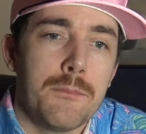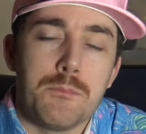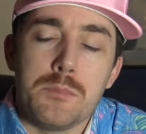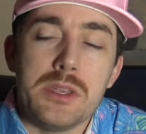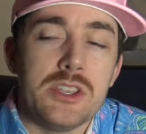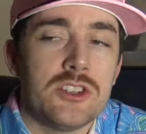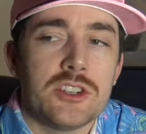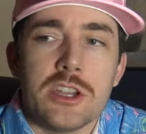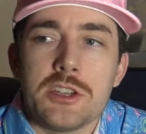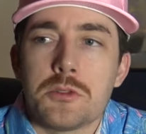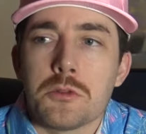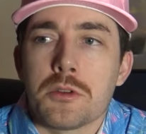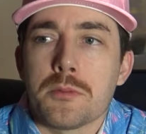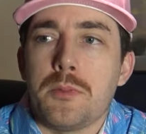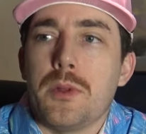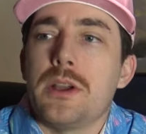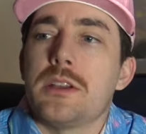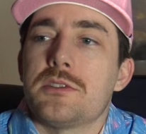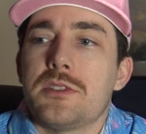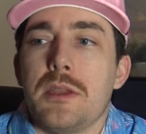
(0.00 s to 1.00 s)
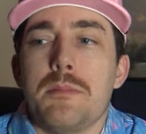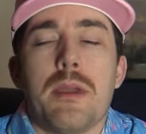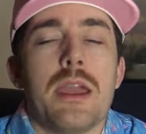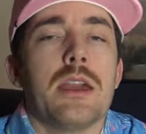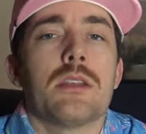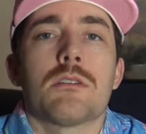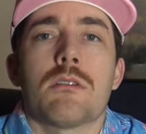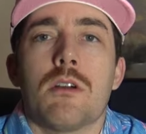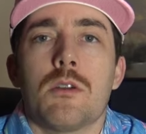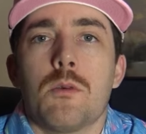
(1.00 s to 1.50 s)
PGA Tour players, they pay
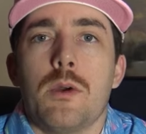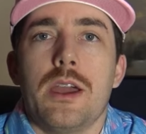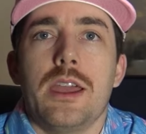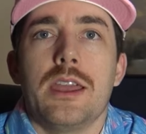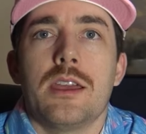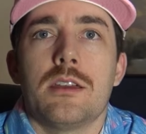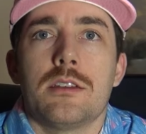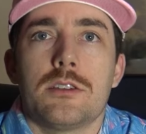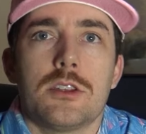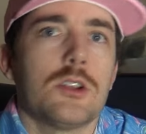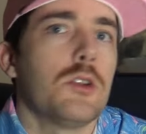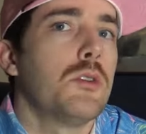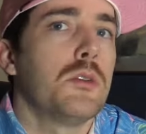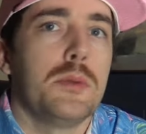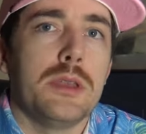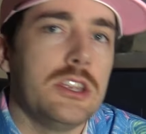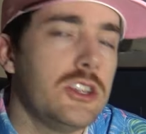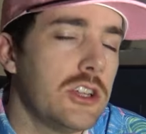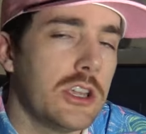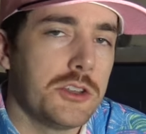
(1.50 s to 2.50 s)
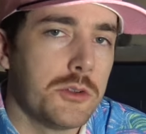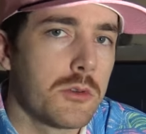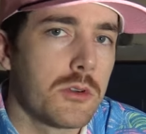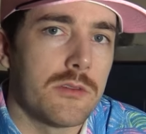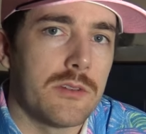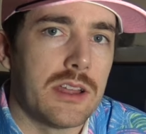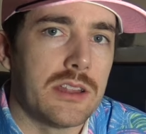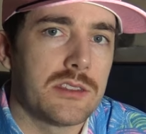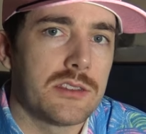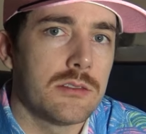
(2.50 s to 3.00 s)
their own way to go to PGA Tour
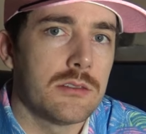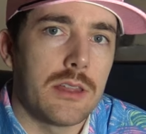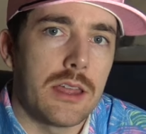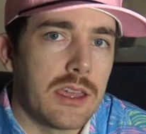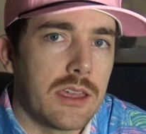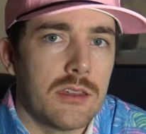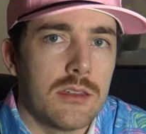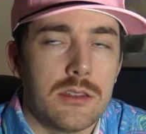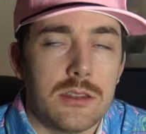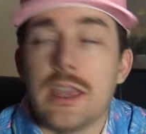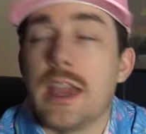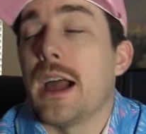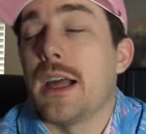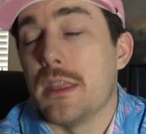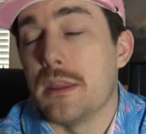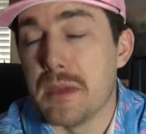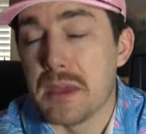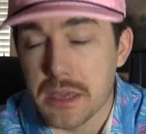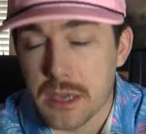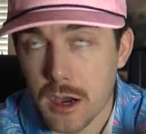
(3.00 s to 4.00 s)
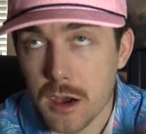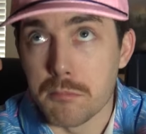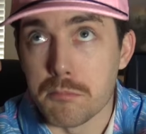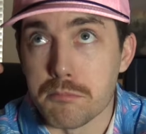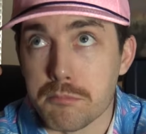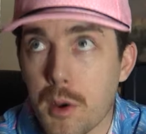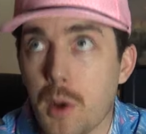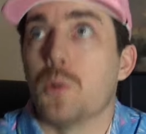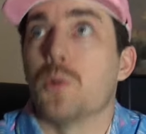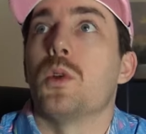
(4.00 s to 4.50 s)
events. Like, yeah, they make a
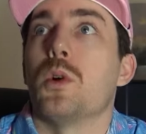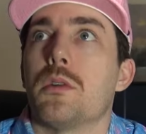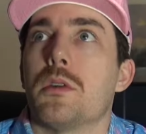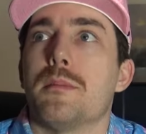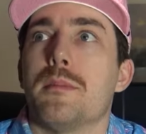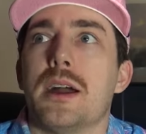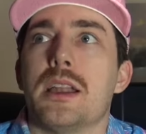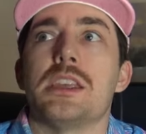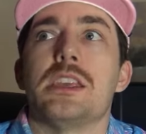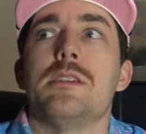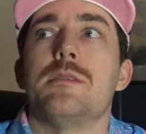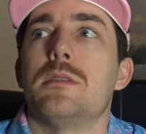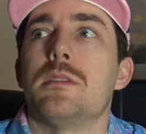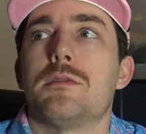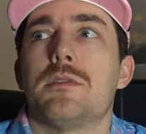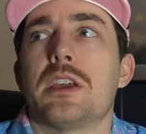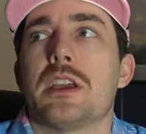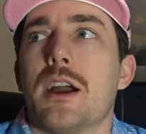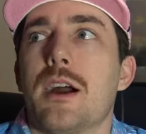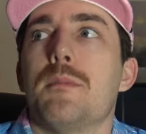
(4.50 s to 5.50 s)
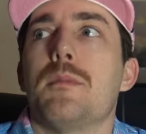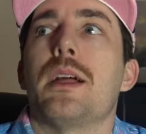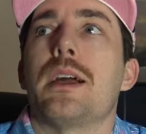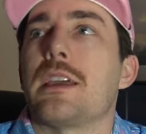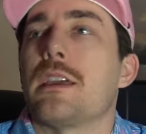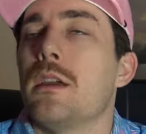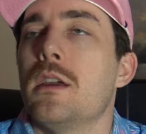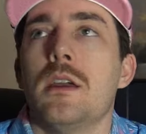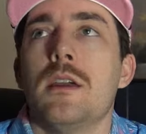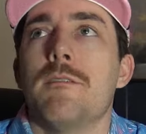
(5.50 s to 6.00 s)
boatload of money even if they come like
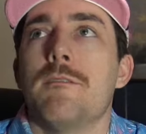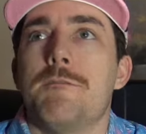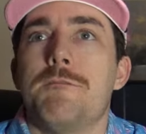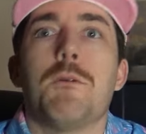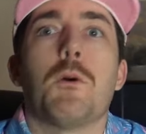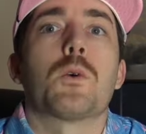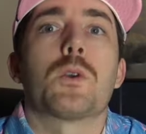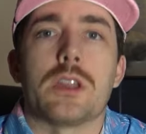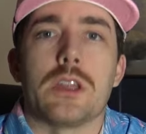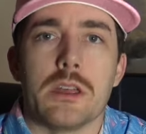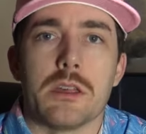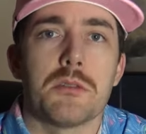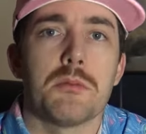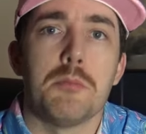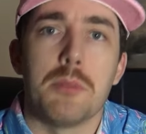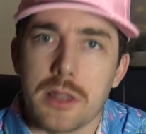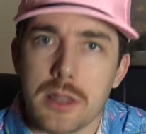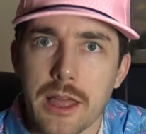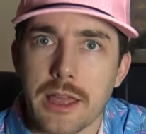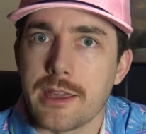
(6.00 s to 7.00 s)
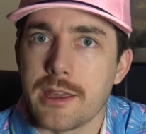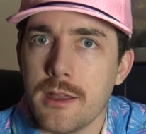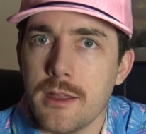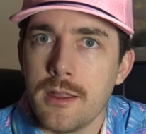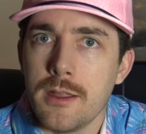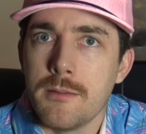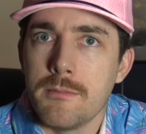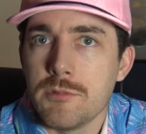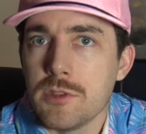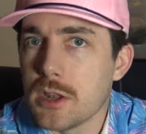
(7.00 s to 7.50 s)
40th, but like,
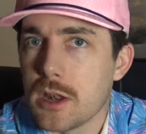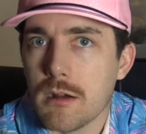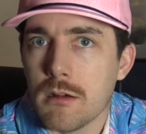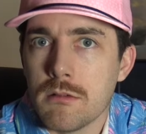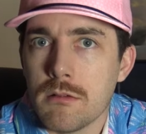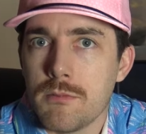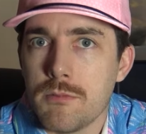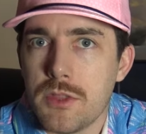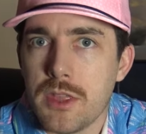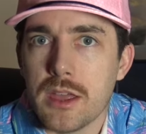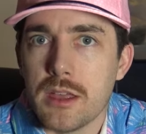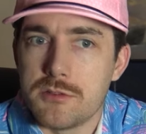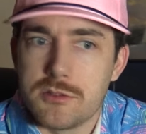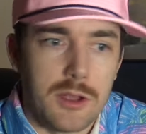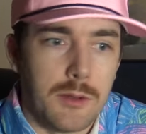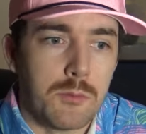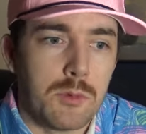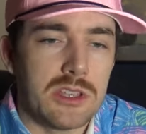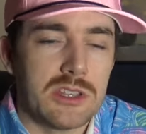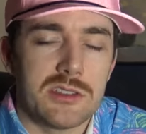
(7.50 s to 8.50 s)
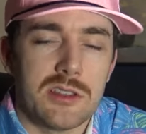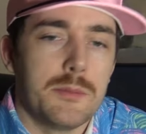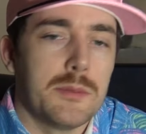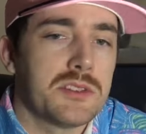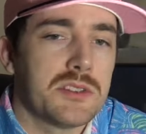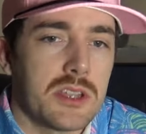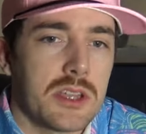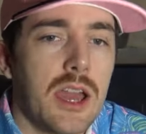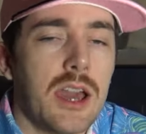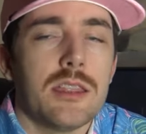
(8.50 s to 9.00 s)
you know, that some weeks they
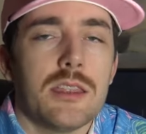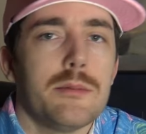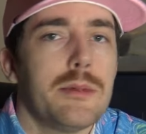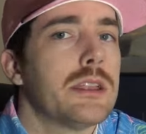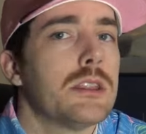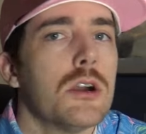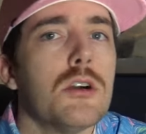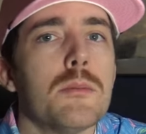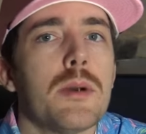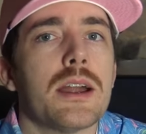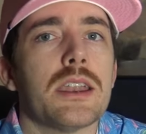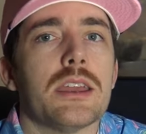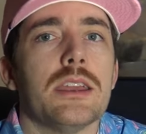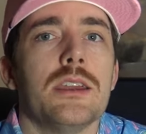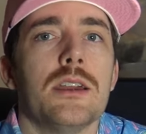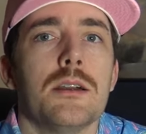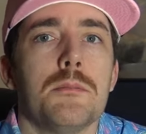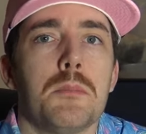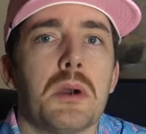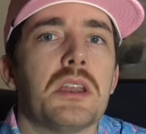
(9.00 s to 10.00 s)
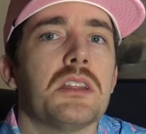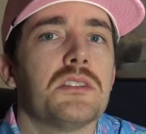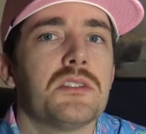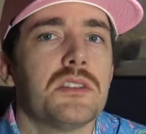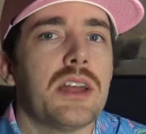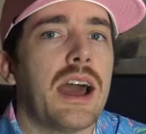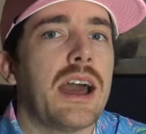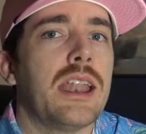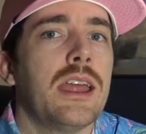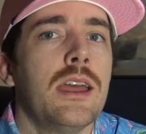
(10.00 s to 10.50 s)
miss the cut and they make no money, but it's
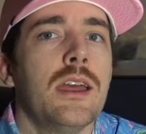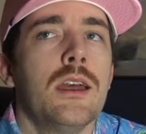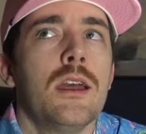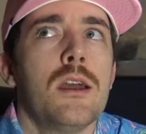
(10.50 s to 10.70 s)
that